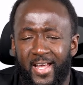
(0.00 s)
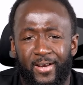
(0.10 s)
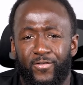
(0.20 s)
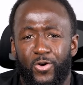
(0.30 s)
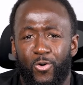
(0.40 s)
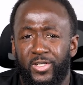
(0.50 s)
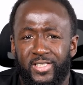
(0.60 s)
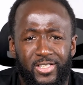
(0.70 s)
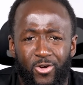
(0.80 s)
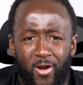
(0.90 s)
And of course,
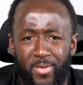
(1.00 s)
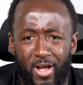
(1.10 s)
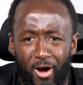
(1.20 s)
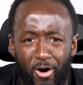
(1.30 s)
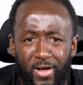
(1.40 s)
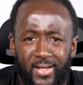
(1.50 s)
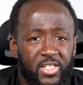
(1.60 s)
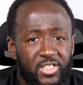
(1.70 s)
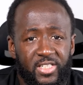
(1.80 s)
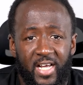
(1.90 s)
it's going to be hard.
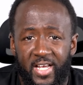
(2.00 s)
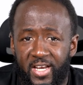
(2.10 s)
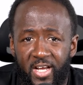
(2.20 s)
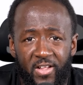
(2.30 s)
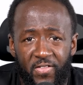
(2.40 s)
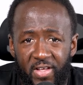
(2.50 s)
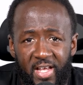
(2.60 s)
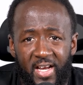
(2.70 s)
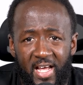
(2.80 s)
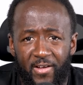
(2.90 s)
It's just like any other thing
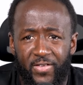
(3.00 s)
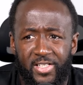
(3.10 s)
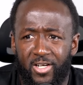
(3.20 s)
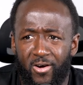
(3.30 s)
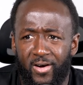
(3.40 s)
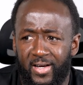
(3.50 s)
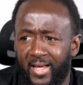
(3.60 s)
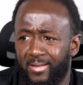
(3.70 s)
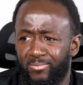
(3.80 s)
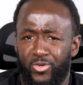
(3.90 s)
in life that's hard.
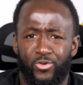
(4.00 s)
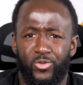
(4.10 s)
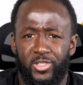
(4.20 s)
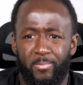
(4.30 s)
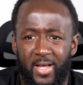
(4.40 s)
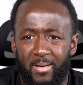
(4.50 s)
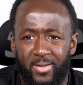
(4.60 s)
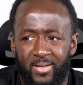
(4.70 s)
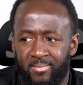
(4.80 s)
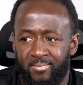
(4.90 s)
Like when you was a
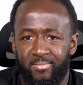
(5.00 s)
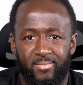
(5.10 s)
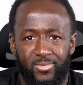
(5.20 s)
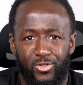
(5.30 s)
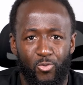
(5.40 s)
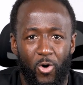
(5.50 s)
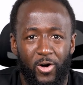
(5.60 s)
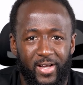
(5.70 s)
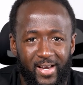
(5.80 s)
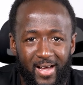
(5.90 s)
baby, you
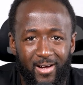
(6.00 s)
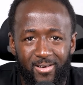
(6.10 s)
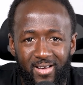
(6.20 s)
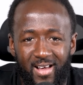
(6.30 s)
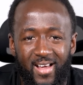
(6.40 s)
walking now.